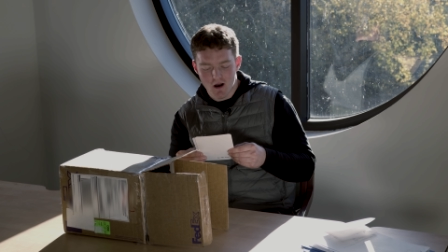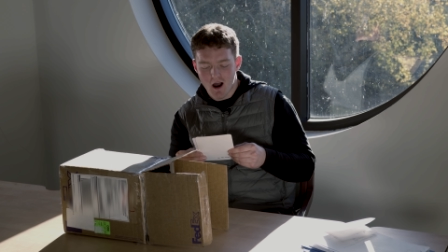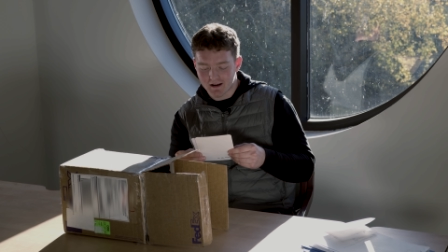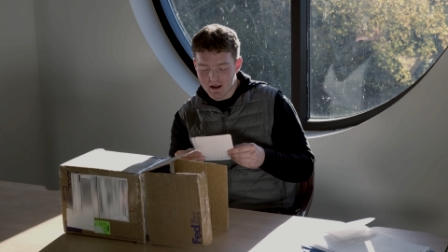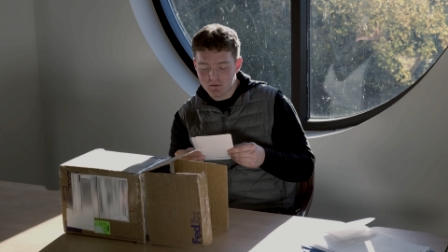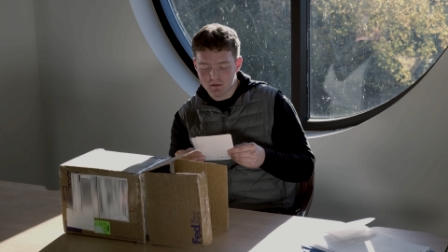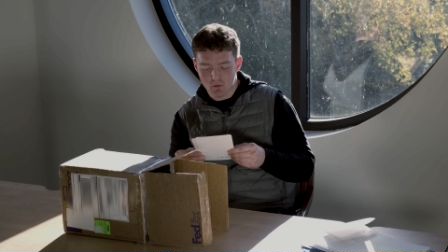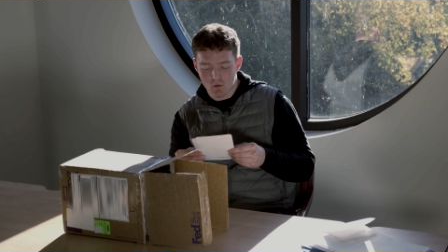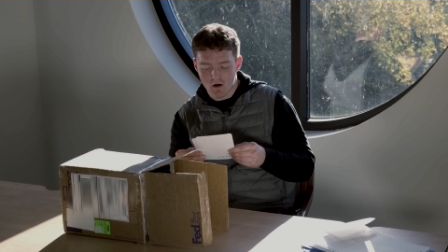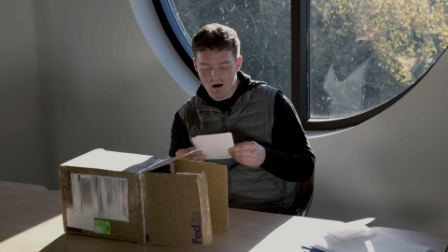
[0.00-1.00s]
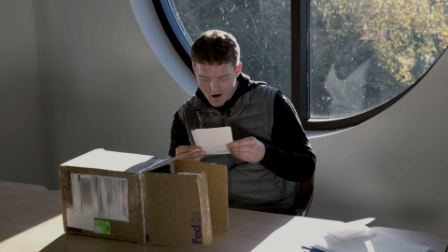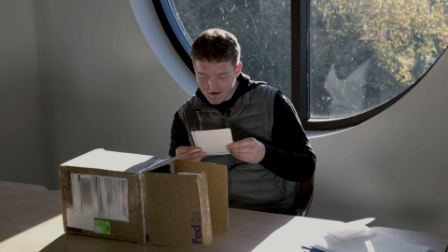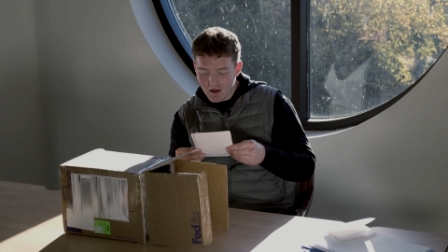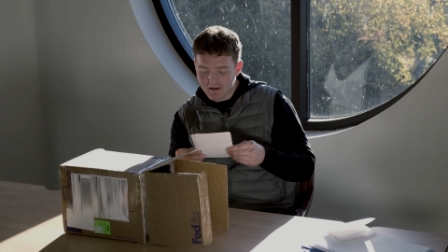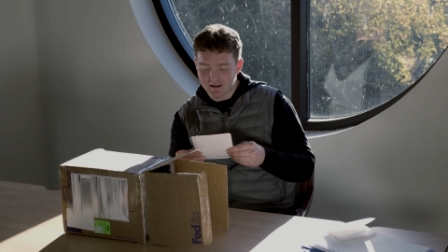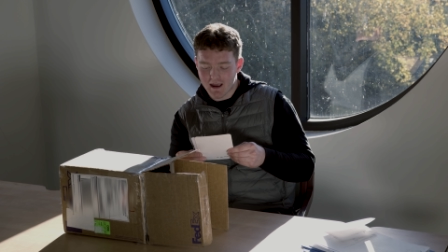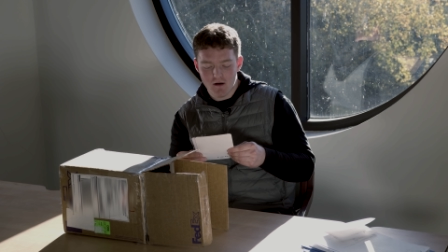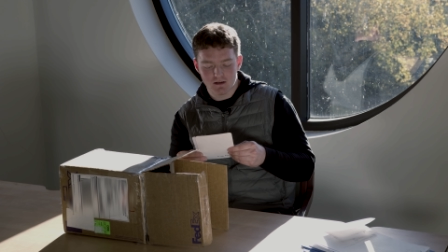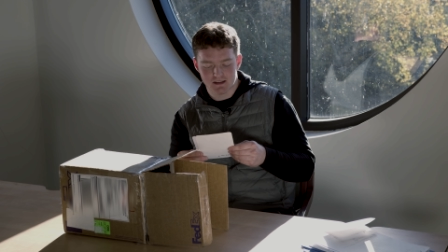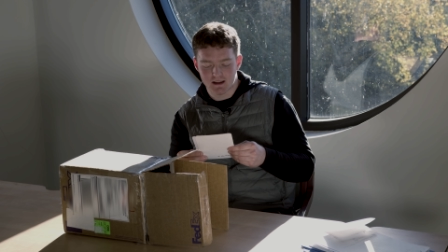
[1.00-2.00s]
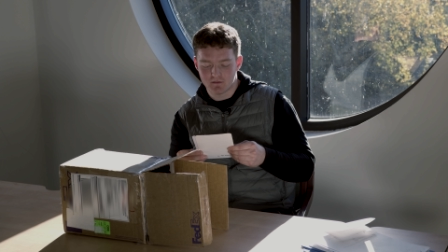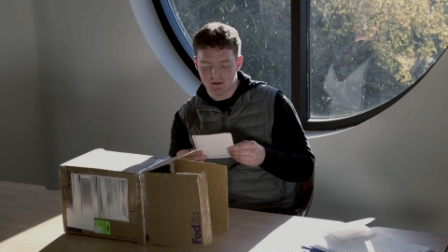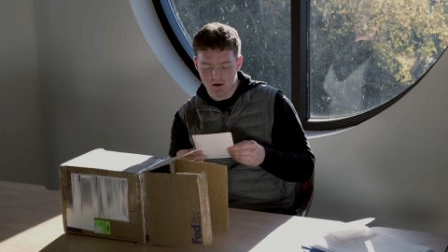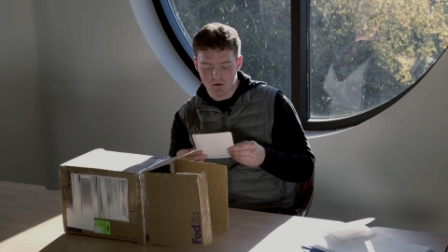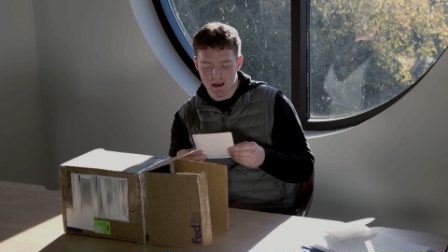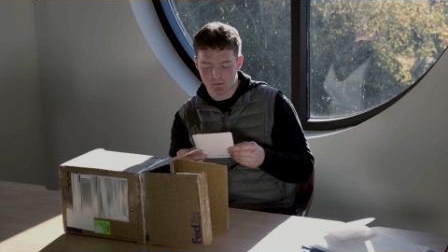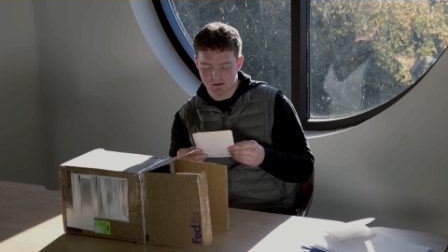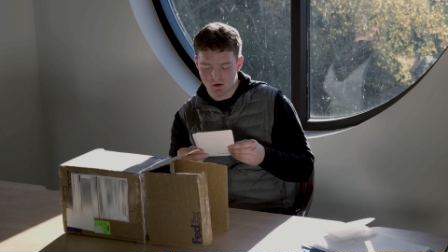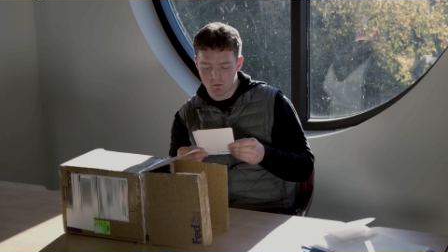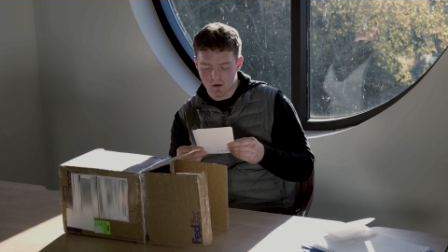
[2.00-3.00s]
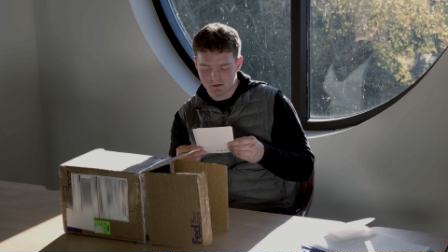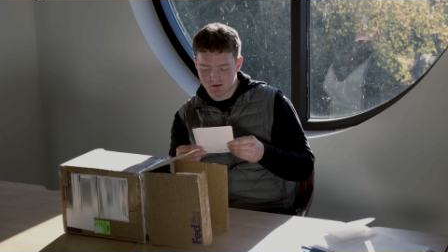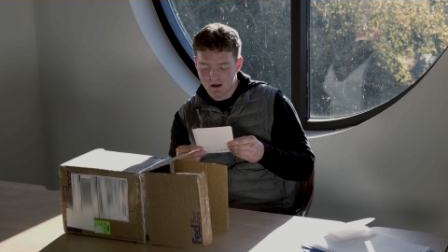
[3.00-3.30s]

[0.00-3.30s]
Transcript: I never thought I'd like a character in a video game so much,